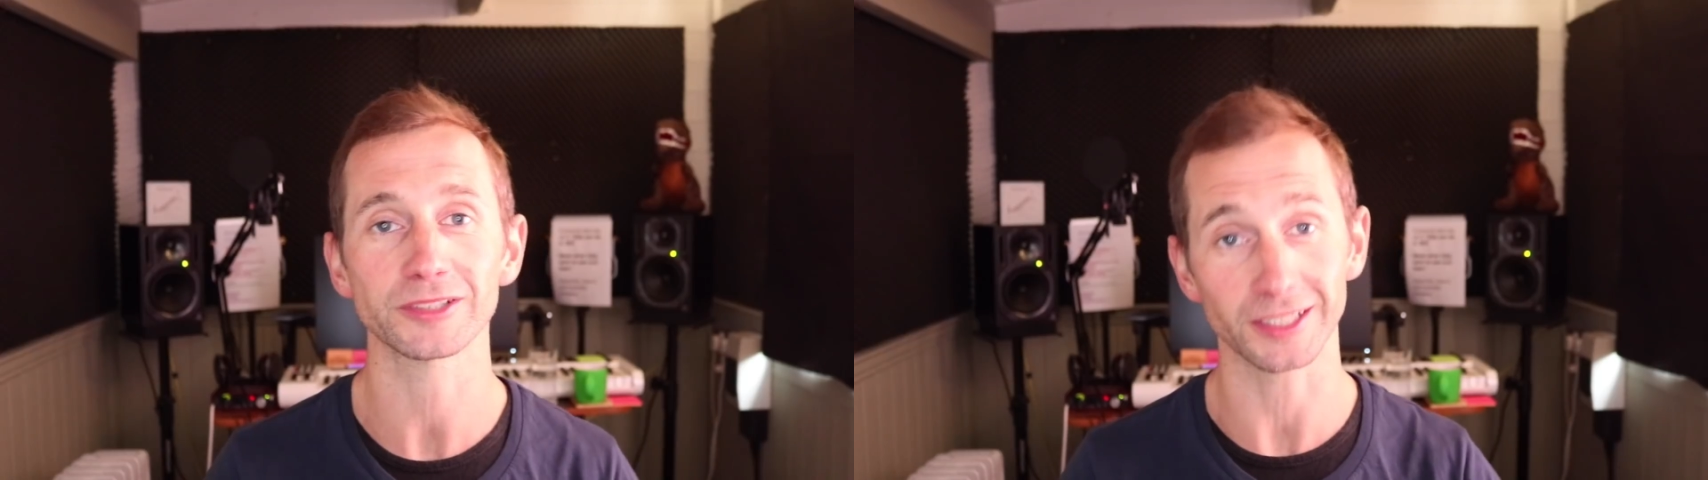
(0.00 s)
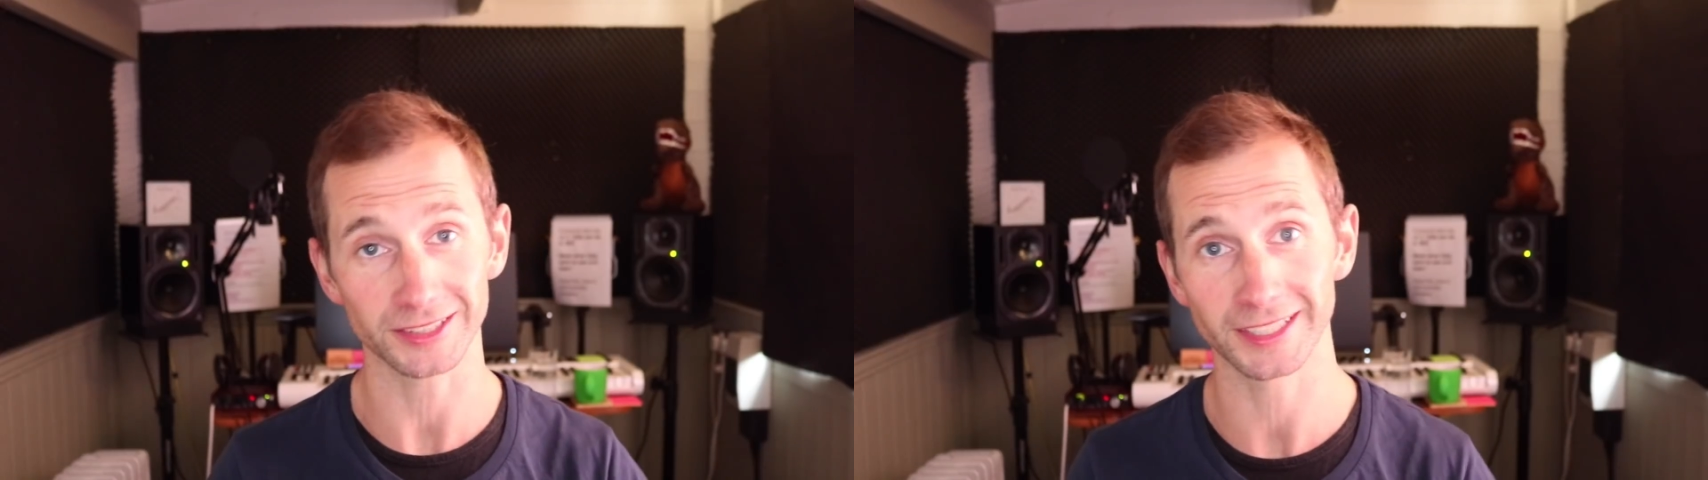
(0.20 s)

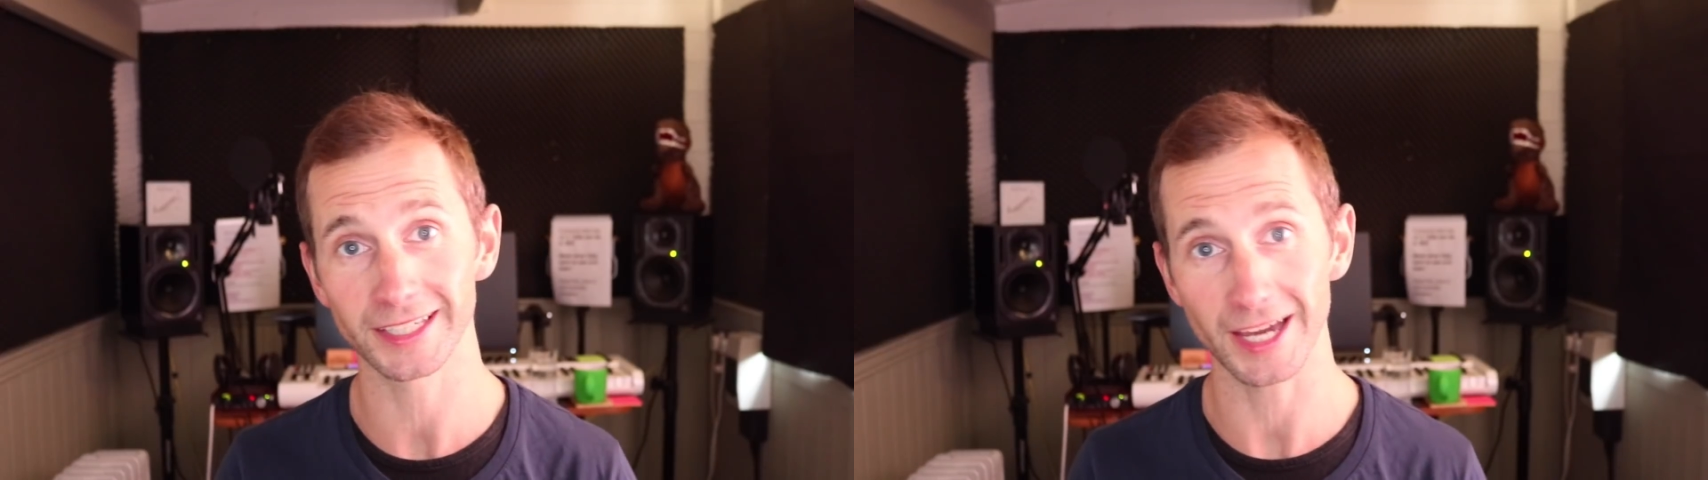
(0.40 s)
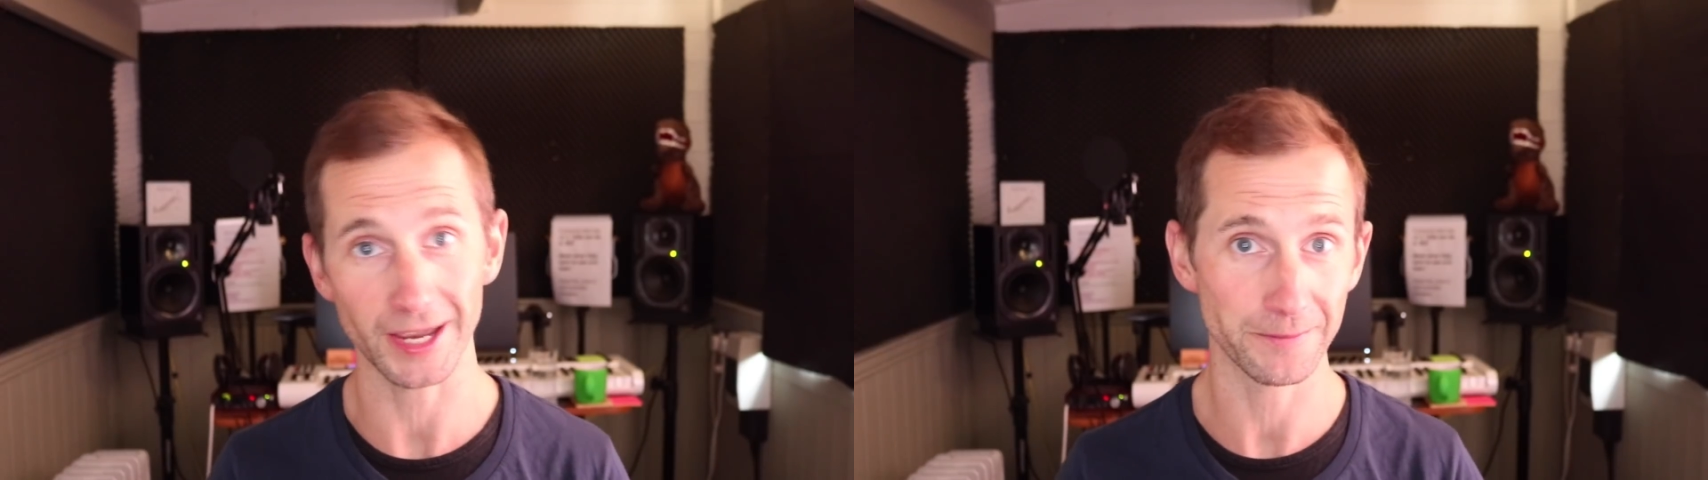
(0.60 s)
production
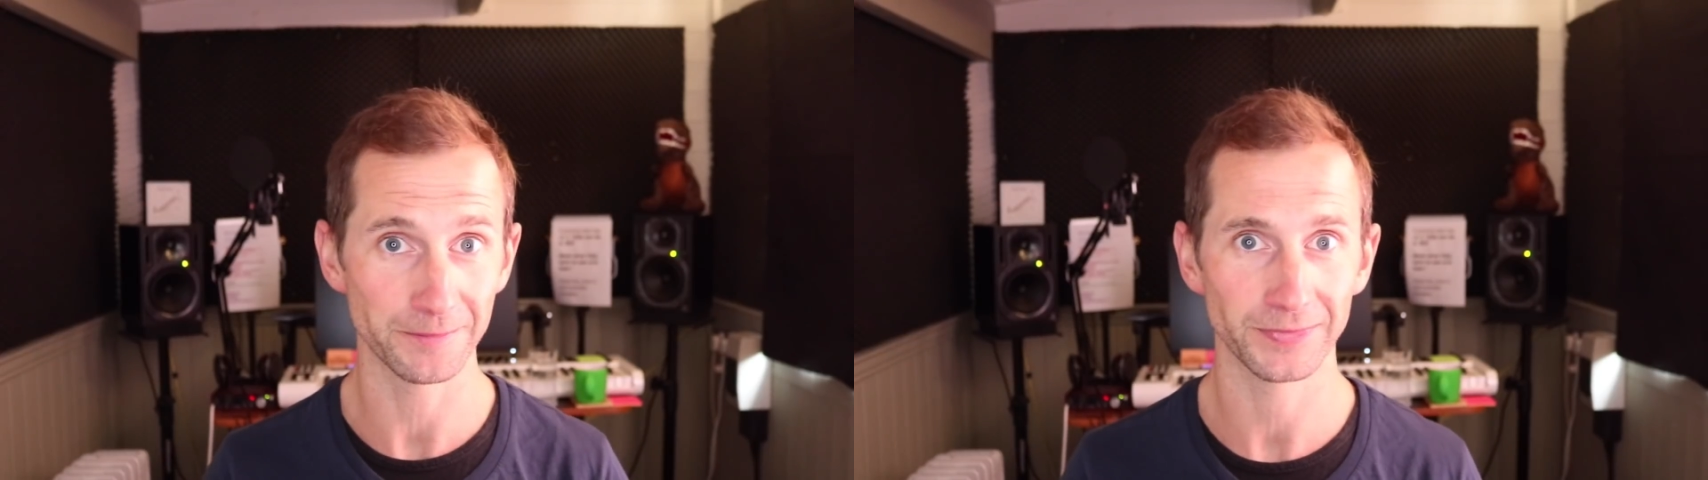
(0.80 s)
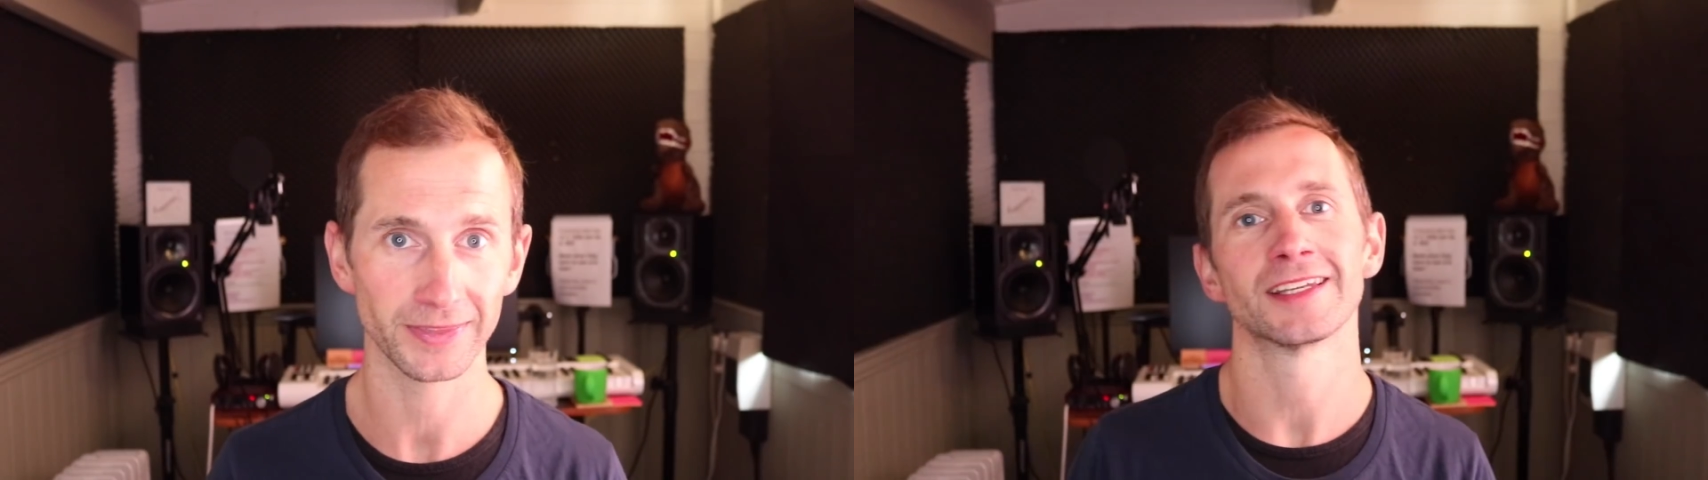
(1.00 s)
game.
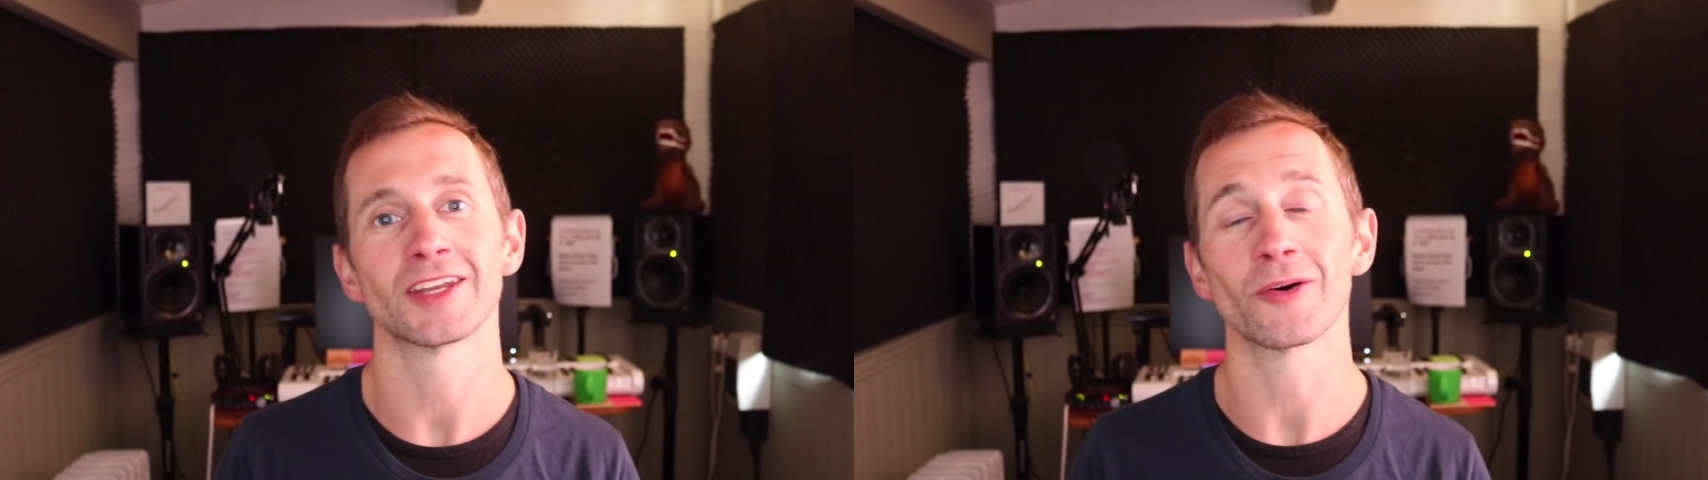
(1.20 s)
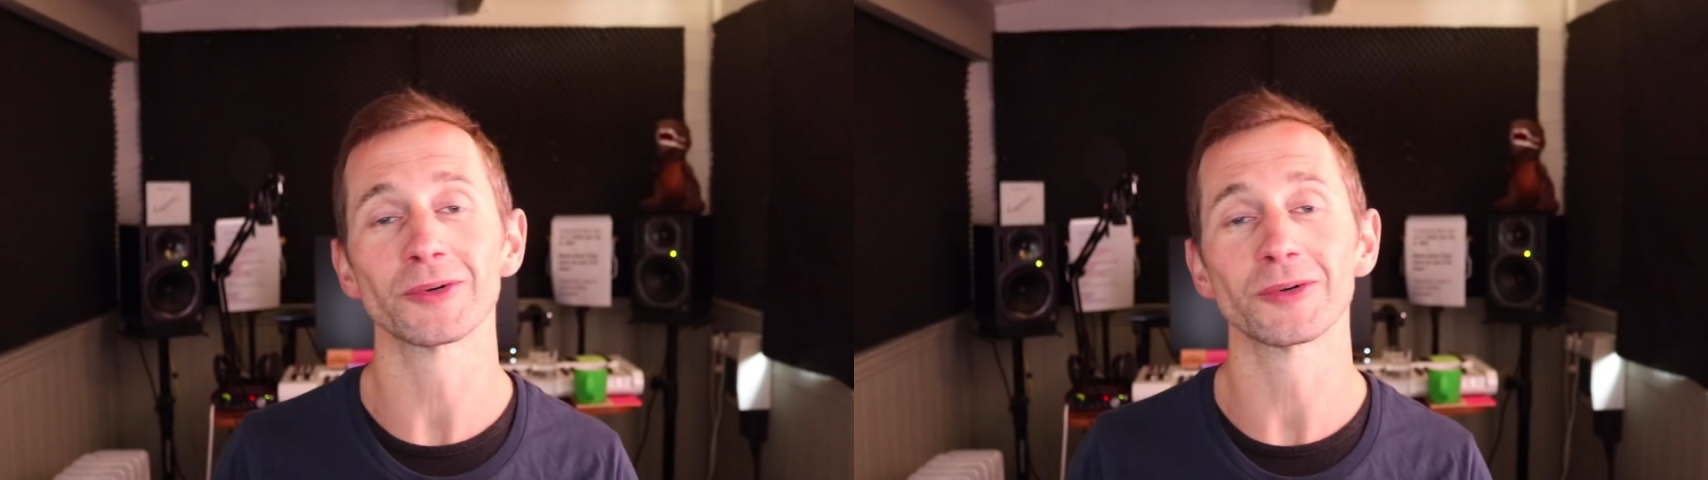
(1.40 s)
Now